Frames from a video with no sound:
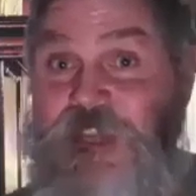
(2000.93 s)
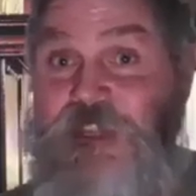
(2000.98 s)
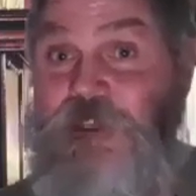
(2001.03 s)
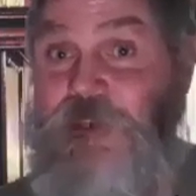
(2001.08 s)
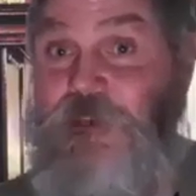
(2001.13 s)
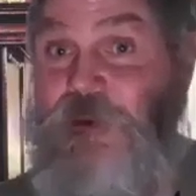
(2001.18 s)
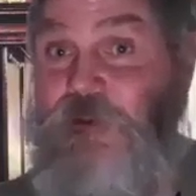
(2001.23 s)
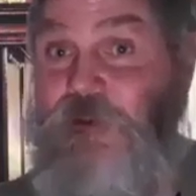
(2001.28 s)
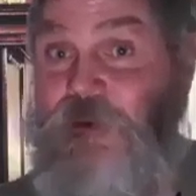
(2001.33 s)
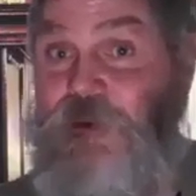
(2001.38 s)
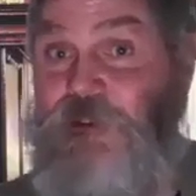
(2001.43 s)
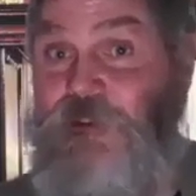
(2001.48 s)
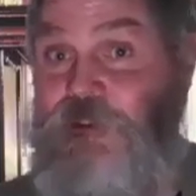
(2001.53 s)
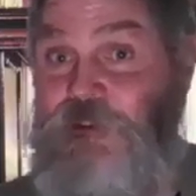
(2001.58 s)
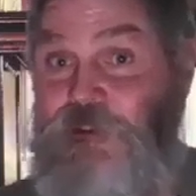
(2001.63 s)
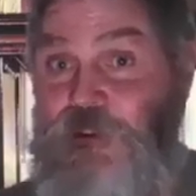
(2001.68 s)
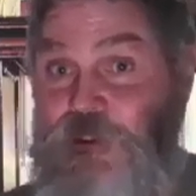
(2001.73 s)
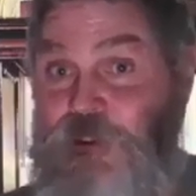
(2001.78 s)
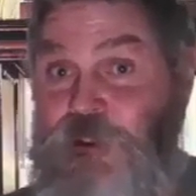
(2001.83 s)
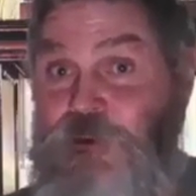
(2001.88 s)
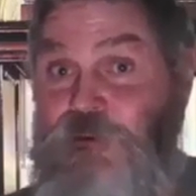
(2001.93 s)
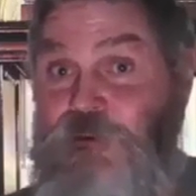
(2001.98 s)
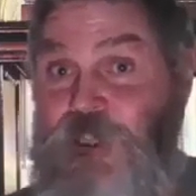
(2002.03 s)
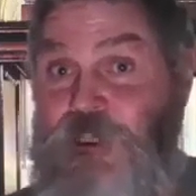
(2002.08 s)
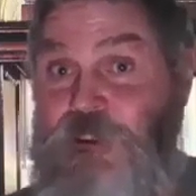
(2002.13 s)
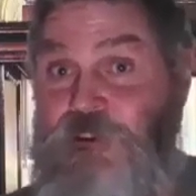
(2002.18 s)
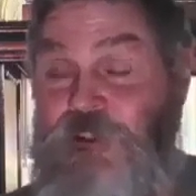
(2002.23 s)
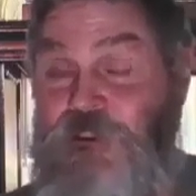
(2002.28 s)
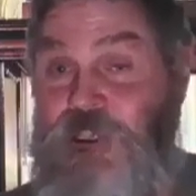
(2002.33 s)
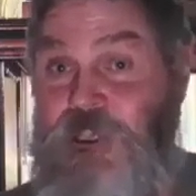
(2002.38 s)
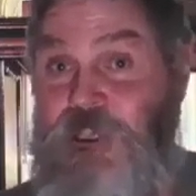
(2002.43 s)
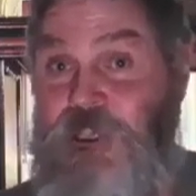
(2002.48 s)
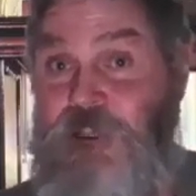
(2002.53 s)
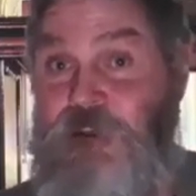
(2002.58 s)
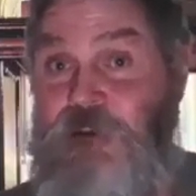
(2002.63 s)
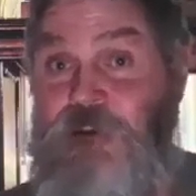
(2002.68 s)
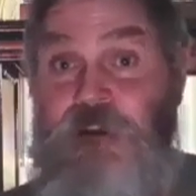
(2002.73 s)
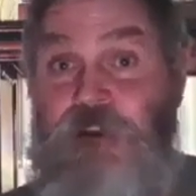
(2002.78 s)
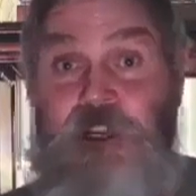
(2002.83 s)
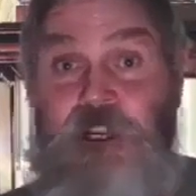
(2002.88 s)
But this is the day of the Lord. There's a new
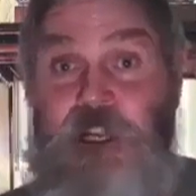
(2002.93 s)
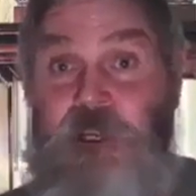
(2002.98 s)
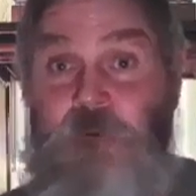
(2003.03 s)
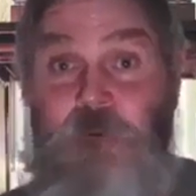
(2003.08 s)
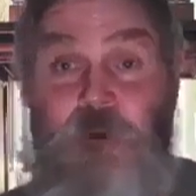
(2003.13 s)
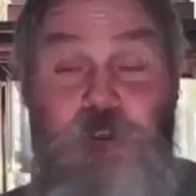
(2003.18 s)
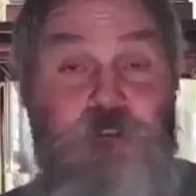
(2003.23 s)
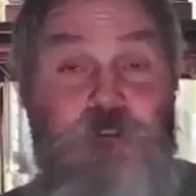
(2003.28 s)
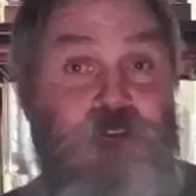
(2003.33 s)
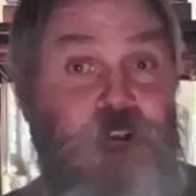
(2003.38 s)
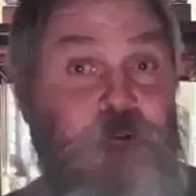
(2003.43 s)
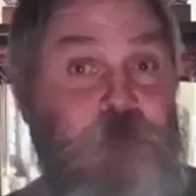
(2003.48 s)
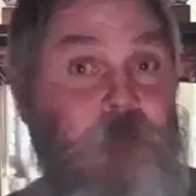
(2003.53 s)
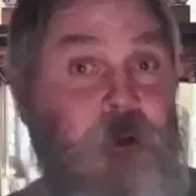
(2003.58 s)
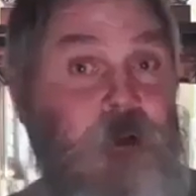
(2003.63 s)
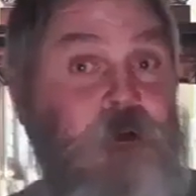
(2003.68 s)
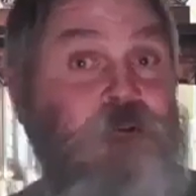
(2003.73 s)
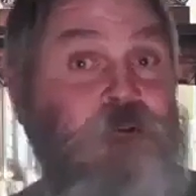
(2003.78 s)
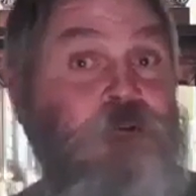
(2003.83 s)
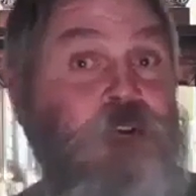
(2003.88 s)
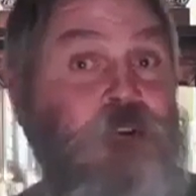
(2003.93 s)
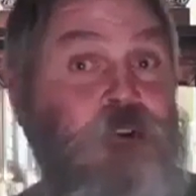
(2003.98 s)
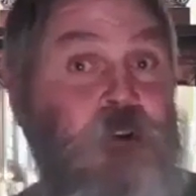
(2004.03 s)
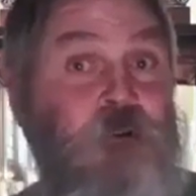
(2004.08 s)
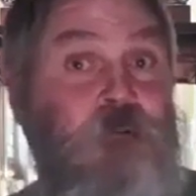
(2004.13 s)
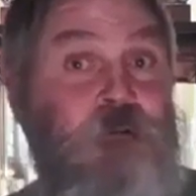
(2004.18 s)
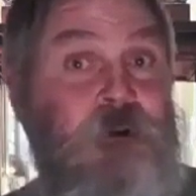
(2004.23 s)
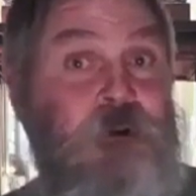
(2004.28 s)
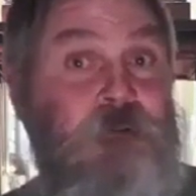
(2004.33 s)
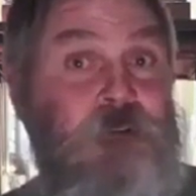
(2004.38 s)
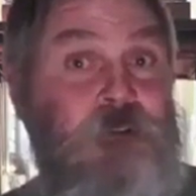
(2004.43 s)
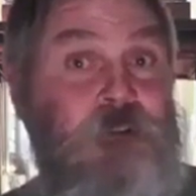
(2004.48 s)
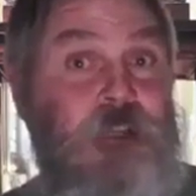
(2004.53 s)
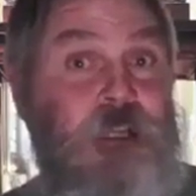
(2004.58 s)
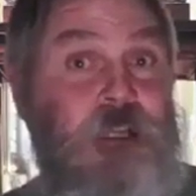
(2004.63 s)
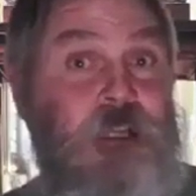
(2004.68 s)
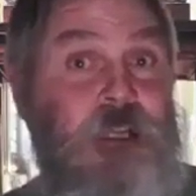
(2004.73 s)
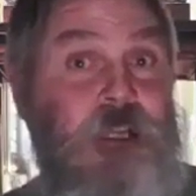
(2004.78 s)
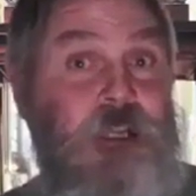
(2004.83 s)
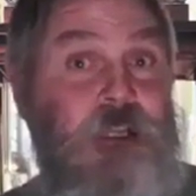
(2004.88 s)
teaching here. He wasn't supposed to
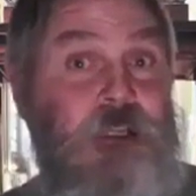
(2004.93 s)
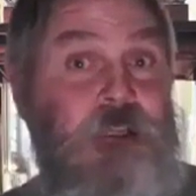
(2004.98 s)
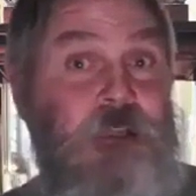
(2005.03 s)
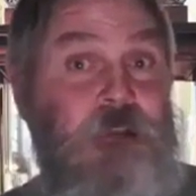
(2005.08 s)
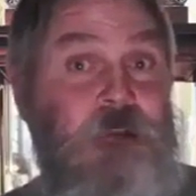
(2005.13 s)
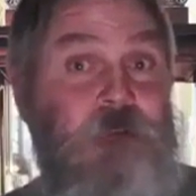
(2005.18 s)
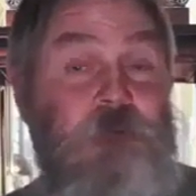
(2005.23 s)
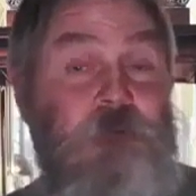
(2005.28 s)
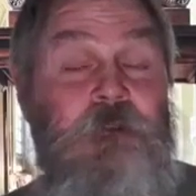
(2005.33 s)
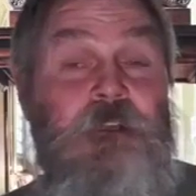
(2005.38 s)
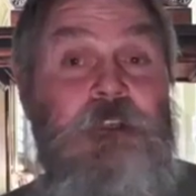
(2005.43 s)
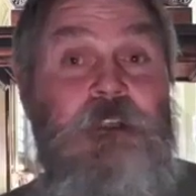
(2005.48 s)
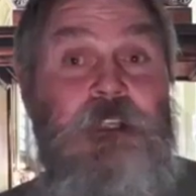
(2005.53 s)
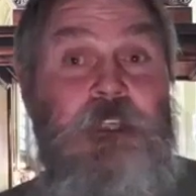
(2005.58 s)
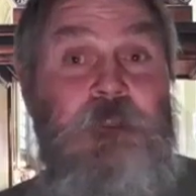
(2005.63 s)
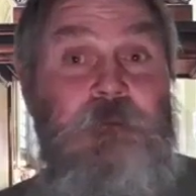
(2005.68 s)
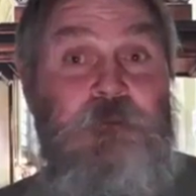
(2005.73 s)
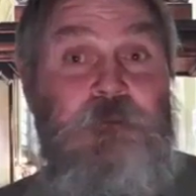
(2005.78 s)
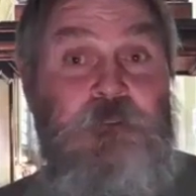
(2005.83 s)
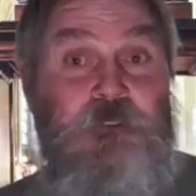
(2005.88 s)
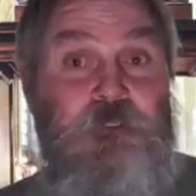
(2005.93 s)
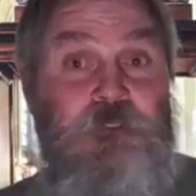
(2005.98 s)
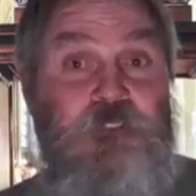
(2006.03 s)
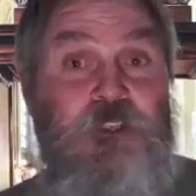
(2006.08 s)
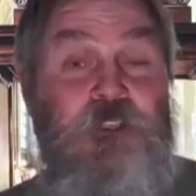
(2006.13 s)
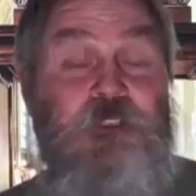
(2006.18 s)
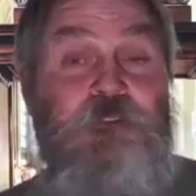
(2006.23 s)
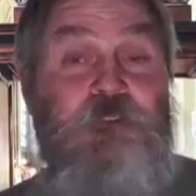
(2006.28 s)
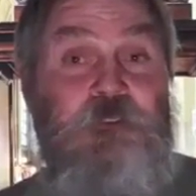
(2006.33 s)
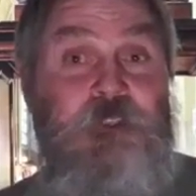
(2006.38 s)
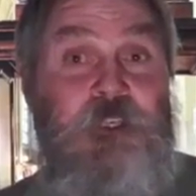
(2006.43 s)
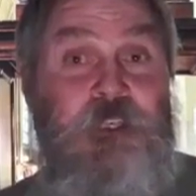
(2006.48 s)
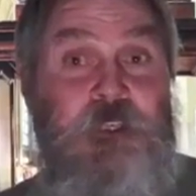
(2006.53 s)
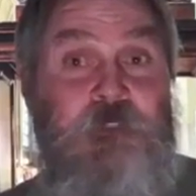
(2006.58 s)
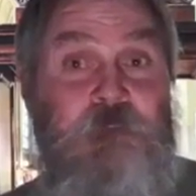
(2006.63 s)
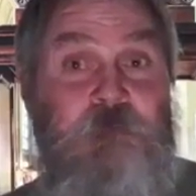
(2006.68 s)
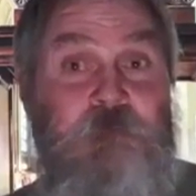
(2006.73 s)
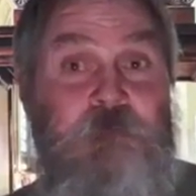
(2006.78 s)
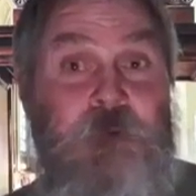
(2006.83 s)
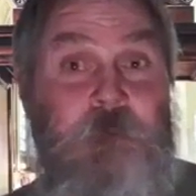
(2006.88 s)
know everything I know. It was
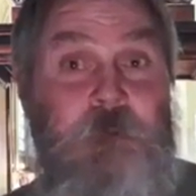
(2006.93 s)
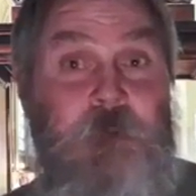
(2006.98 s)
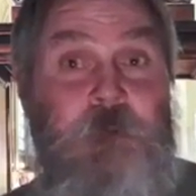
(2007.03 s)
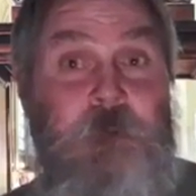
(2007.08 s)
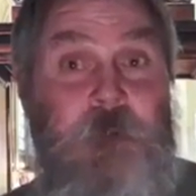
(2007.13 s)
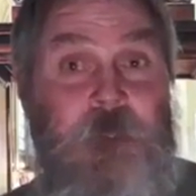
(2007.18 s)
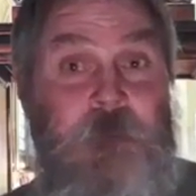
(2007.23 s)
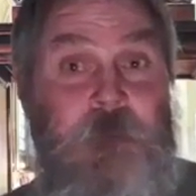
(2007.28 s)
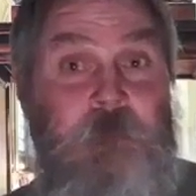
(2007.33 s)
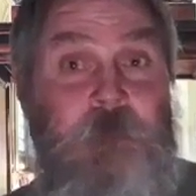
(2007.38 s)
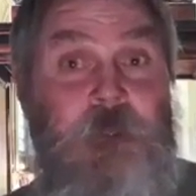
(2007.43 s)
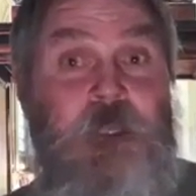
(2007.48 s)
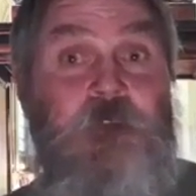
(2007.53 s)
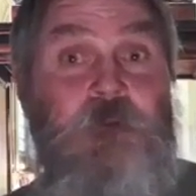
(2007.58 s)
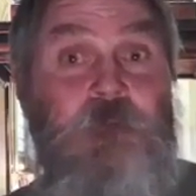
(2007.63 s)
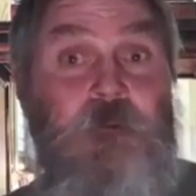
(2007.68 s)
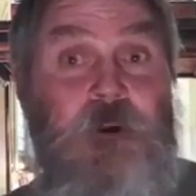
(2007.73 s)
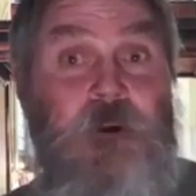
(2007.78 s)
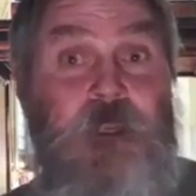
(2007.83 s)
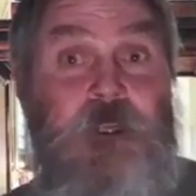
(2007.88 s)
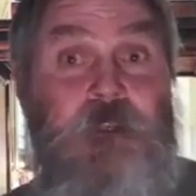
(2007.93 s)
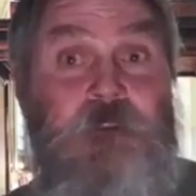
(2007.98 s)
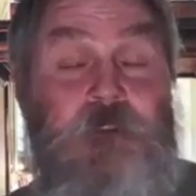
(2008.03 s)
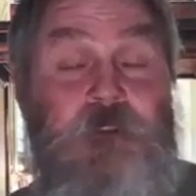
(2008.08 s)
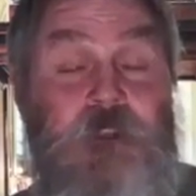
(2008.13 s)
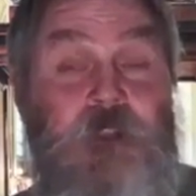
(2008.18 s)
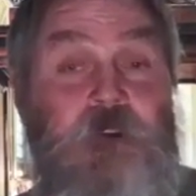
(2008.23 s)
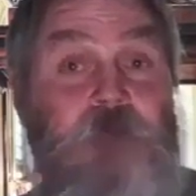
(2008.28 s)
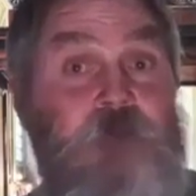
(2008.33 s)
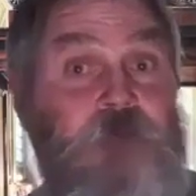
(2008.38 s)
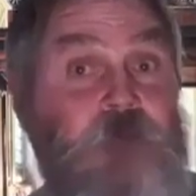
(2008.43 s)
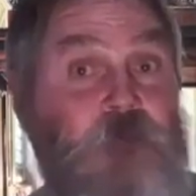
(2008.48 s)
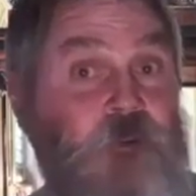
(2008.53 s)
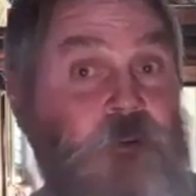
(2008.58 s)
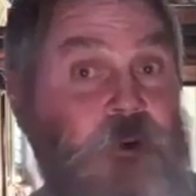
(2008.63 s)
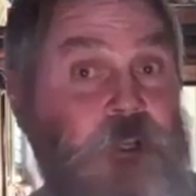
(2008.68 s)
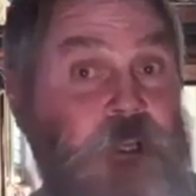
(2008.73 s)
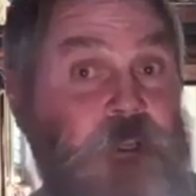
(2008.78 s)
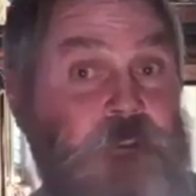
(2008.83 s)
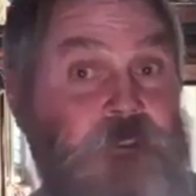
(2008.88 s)
intentionally hidden from him in many
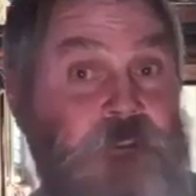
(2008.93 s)
ways.